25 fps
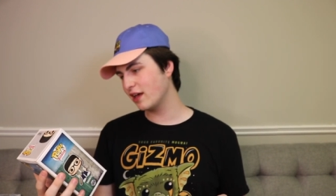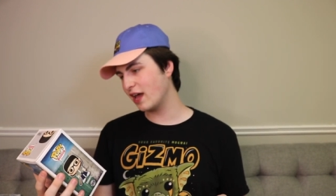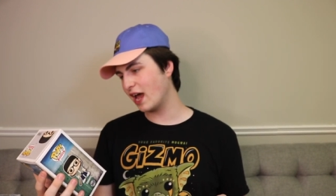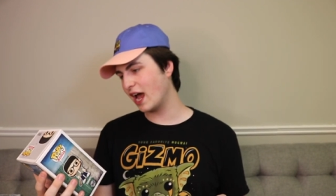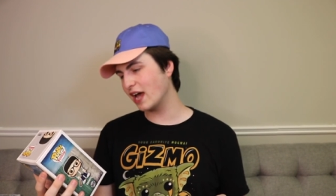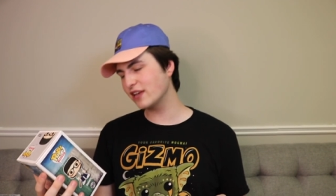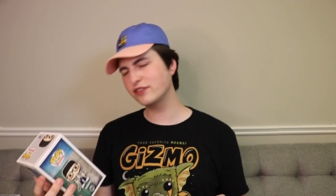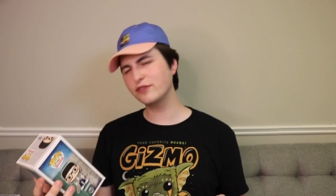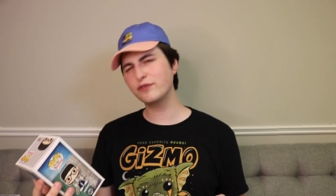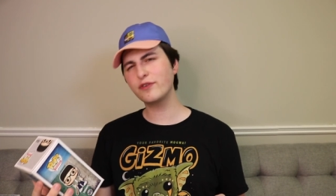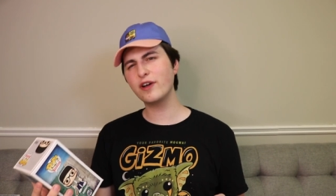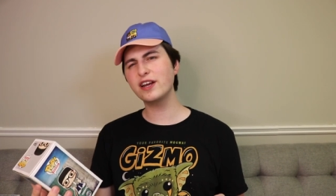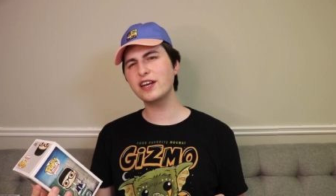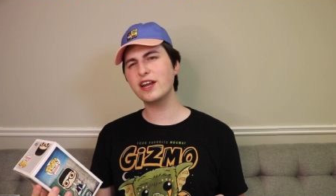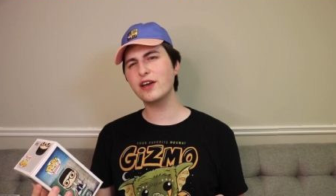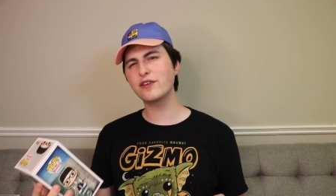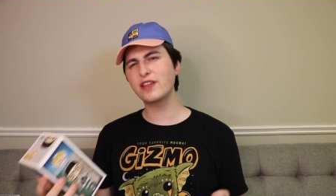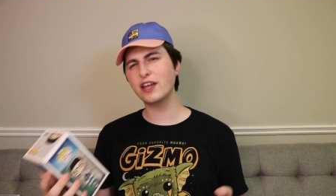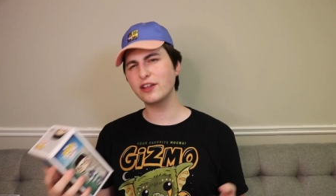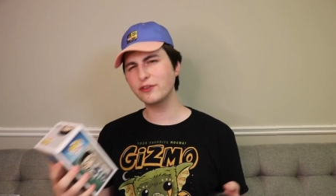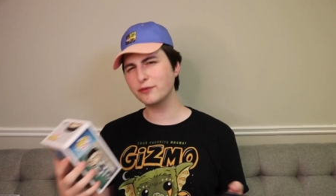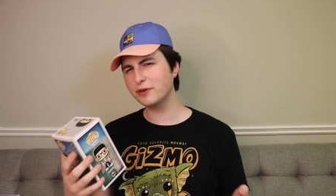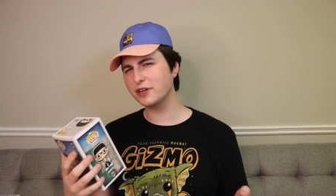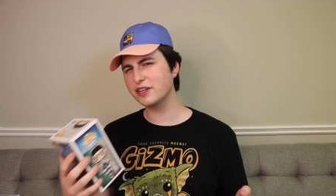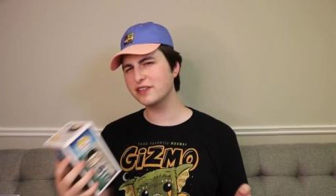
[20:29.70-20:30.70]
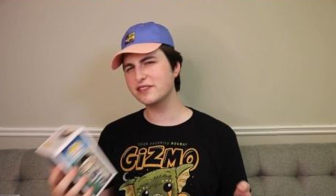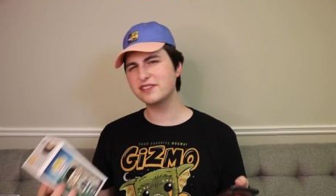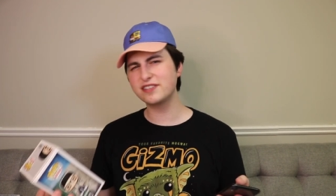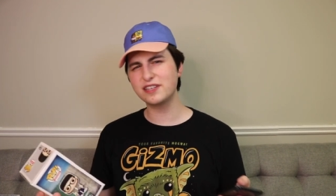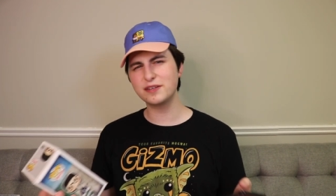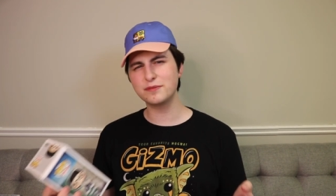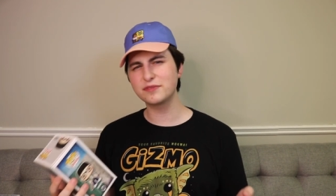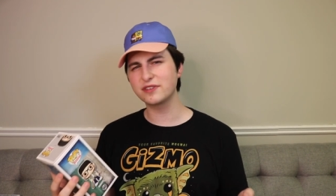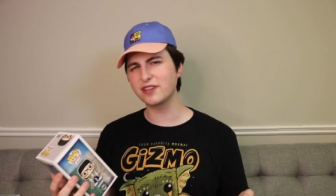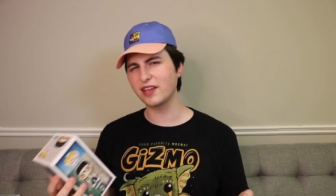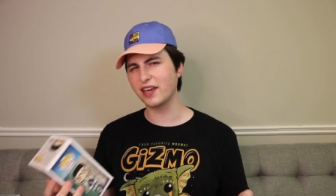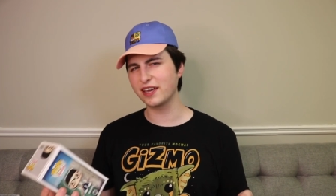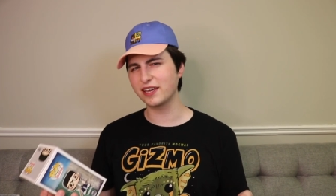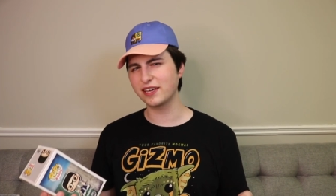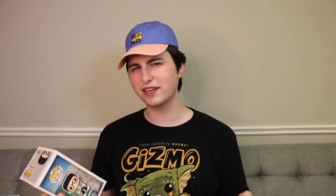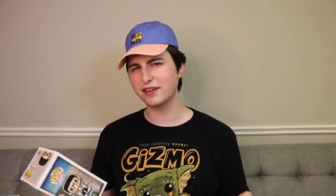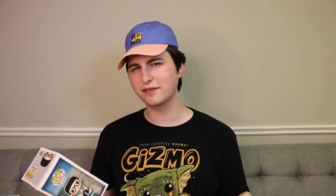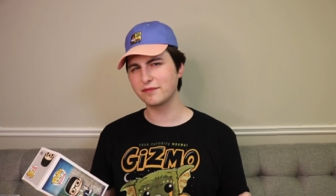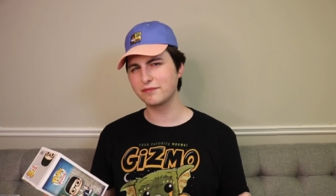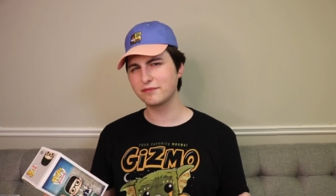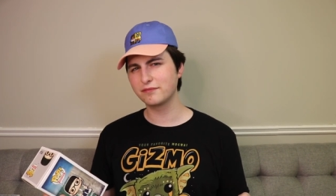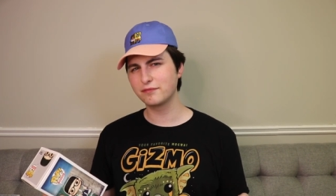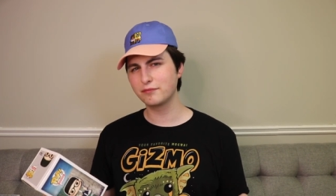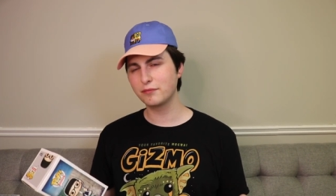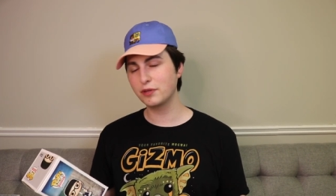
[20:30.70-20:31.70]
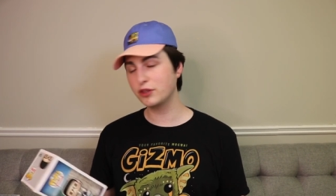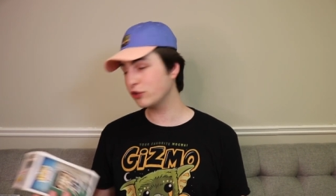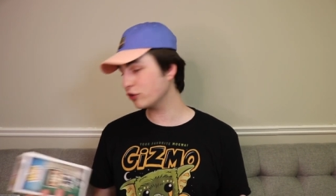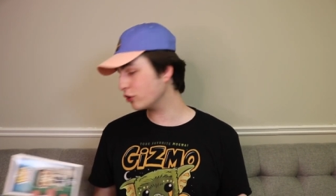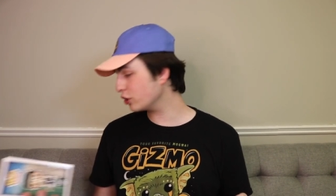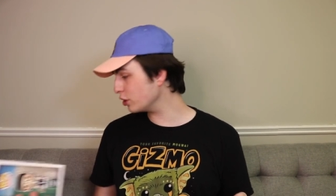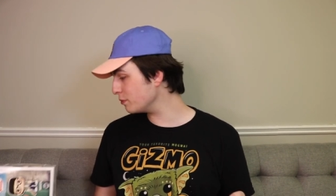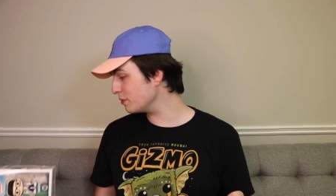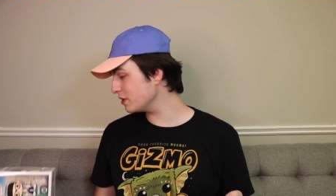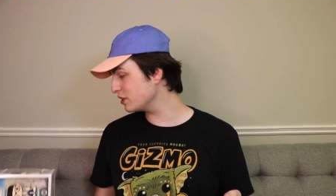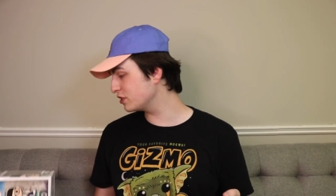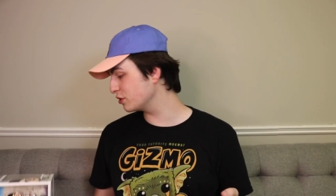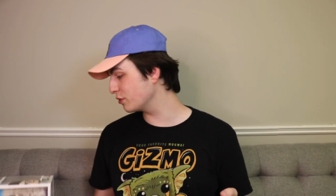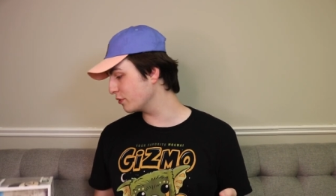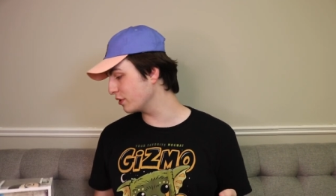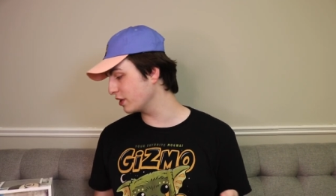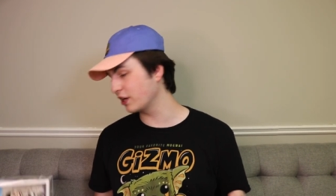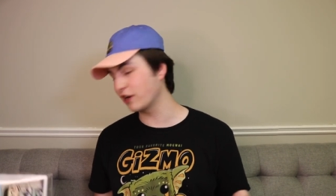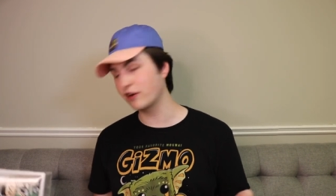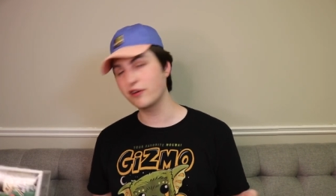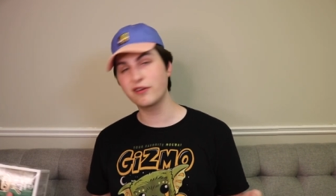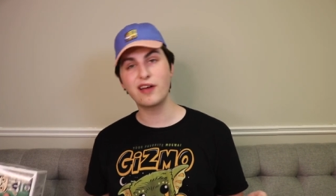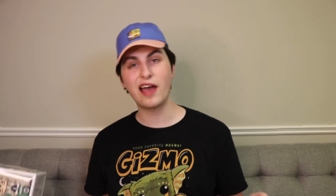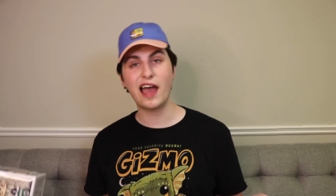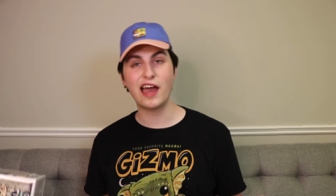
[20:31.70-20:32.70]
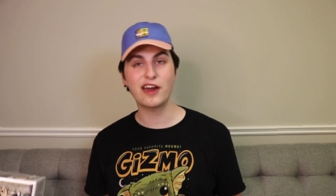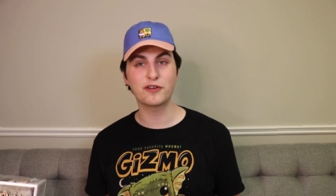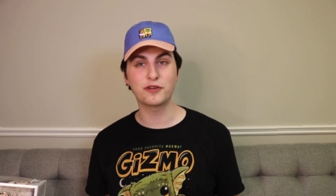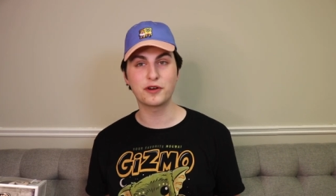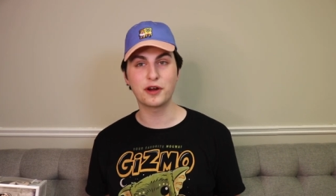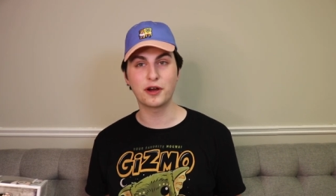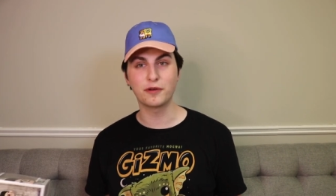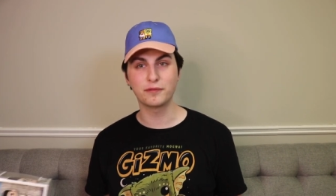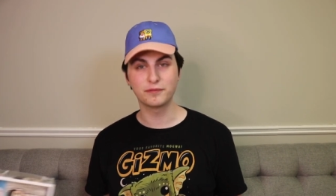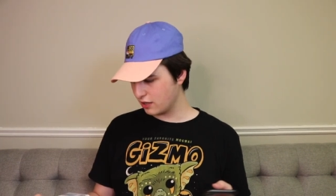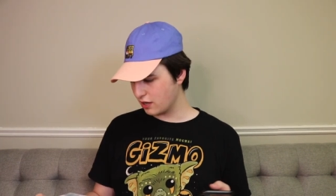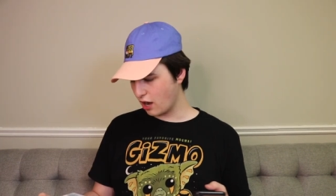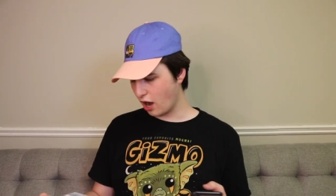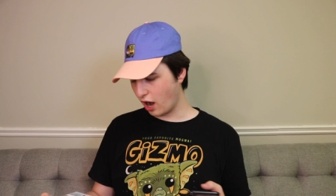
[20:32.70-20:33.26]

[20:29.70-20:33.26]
as of right now, that's what it seems like. But there could be two in here, I don't know.